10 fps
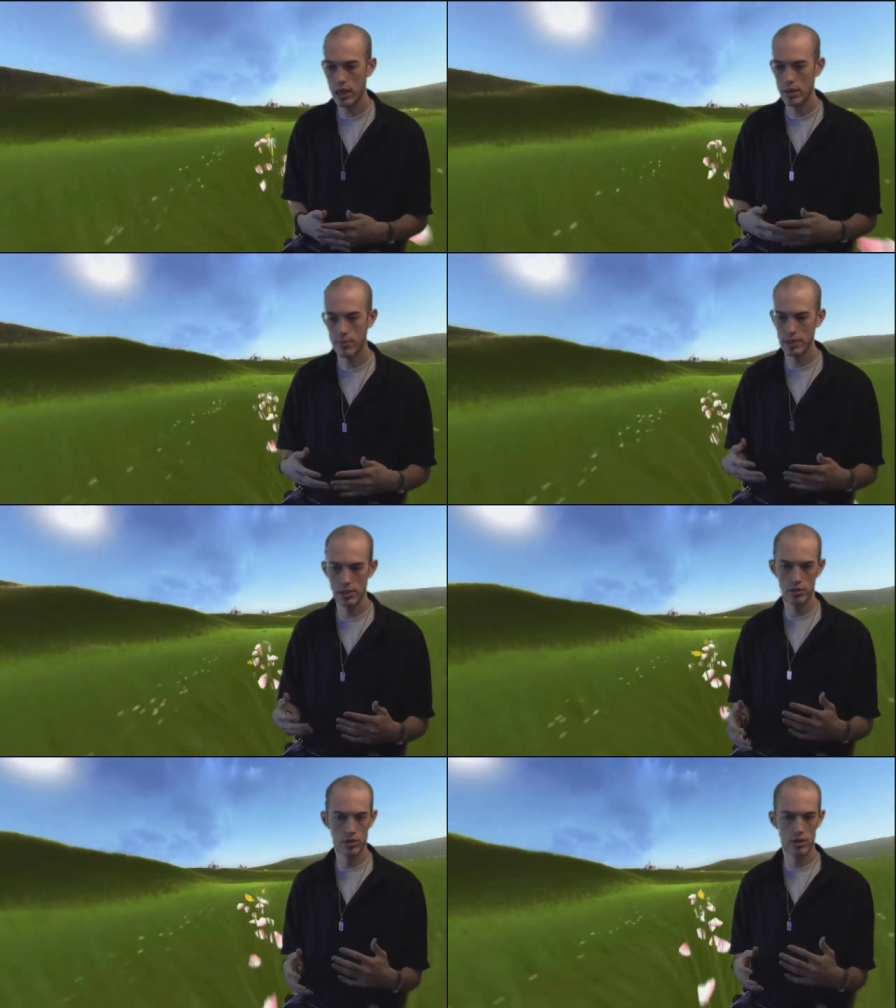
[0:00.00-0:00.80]
And my
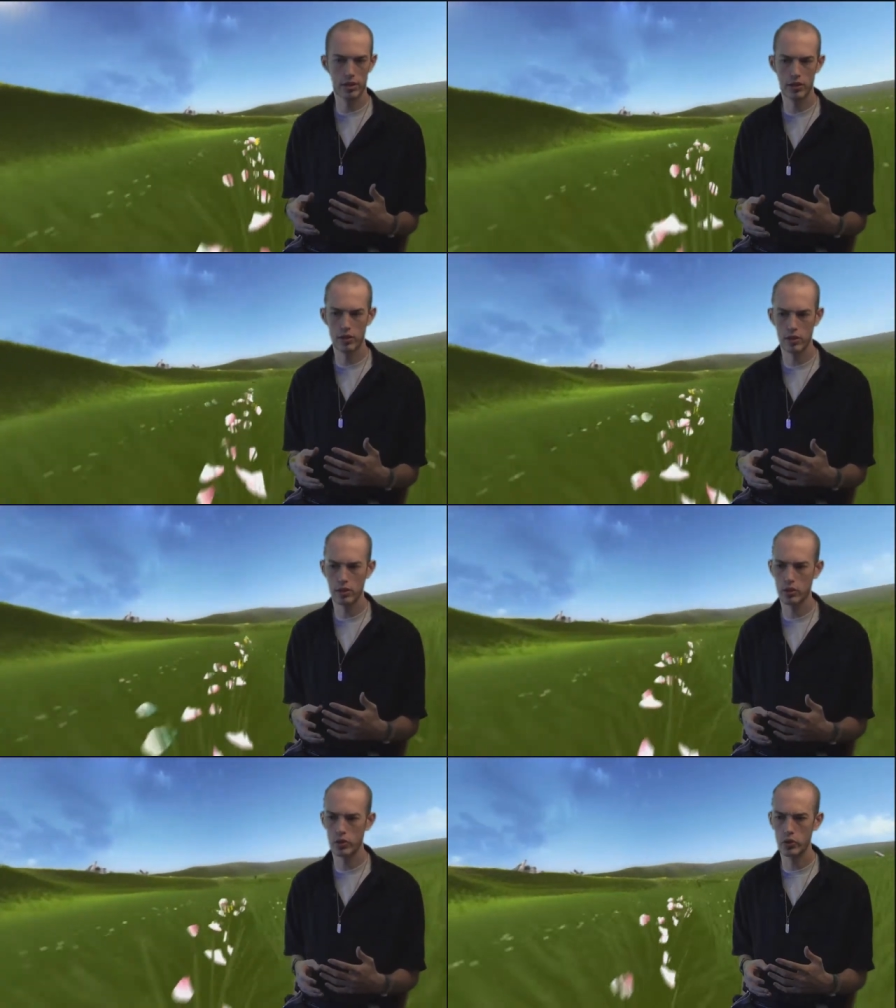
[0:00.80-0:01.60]
sister's like,
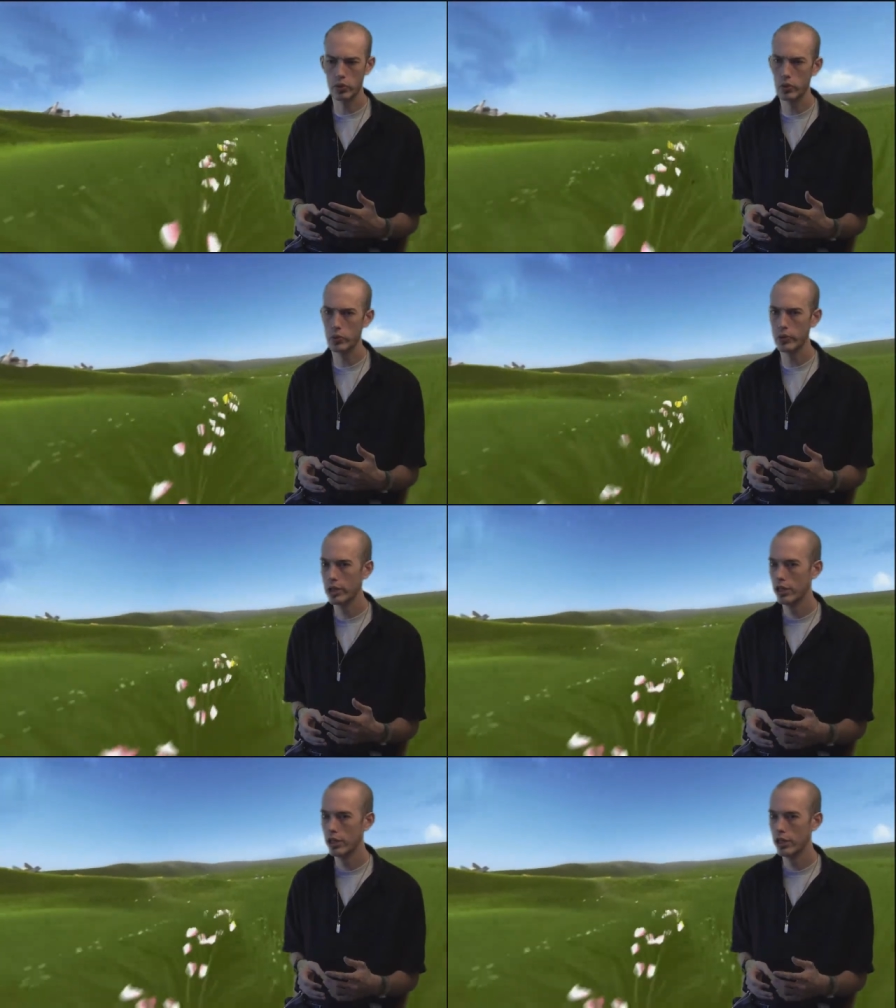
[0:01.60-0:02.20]
uh-oh.